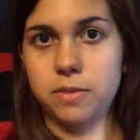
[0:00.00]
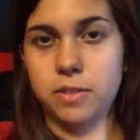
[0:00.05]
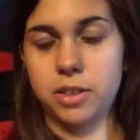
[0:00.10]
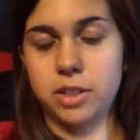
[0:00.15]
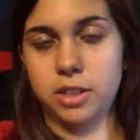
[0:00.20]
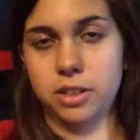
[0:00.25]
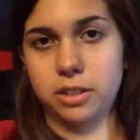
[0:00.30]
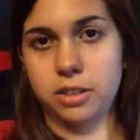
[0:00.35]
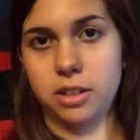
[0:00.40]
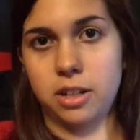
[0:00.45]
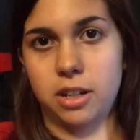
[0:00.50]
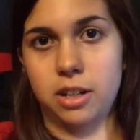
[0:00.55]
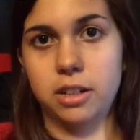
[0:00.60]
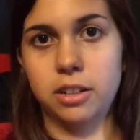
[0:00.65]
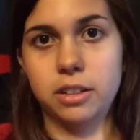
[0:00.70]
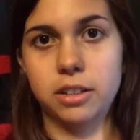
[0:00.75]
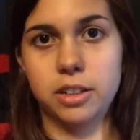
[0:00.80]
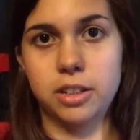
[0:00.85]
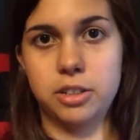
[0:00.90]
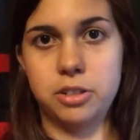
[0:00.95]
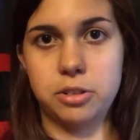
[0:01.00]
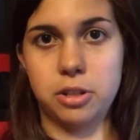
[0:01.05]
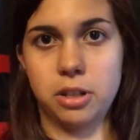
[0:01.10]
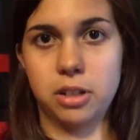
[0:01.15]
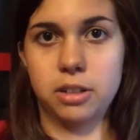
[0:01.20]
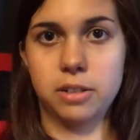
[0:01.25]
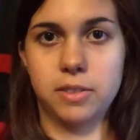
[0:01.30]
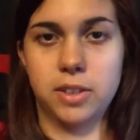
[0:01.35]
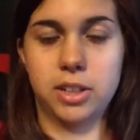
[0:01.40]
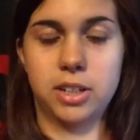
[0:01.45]
the car, the
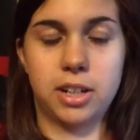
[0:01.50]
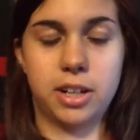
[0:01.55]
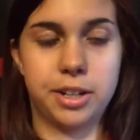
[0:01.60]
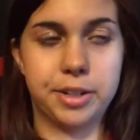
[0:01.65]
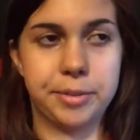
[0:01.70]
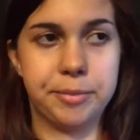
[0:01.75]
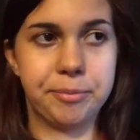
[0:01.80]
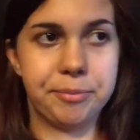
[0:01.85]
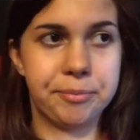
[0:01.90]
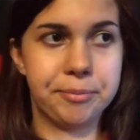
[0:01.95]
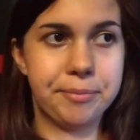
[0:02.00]
trunk of the car,